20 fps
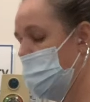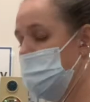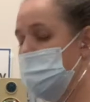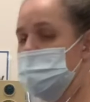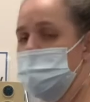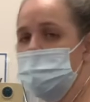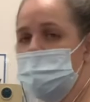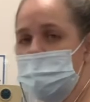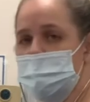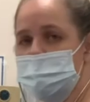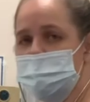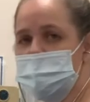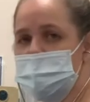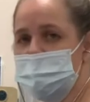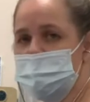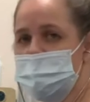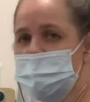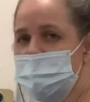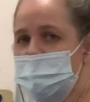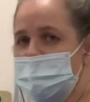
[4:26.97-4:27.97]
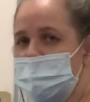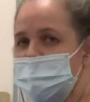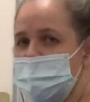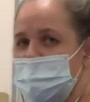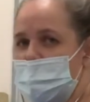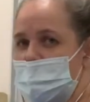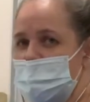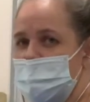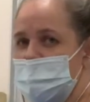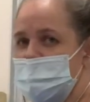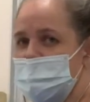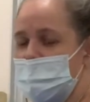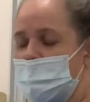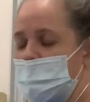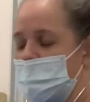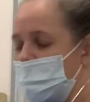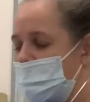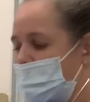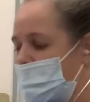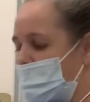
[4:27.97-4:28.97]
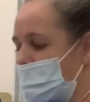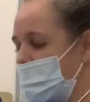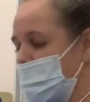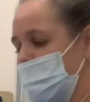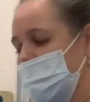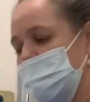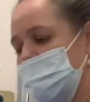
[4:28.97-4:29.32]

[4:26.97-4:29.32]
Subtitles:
So now I'm simulating time has gone by.